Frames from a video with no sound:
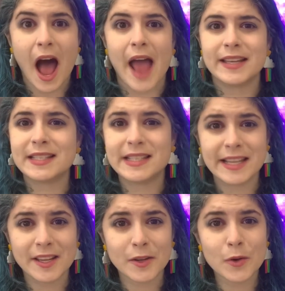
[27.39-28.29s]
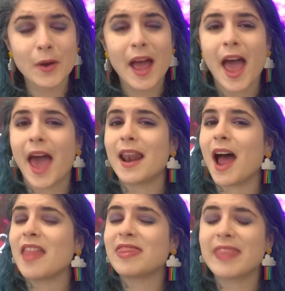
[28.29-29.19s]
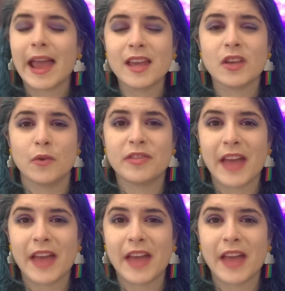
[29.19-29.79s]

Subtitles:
I see you, and thank you,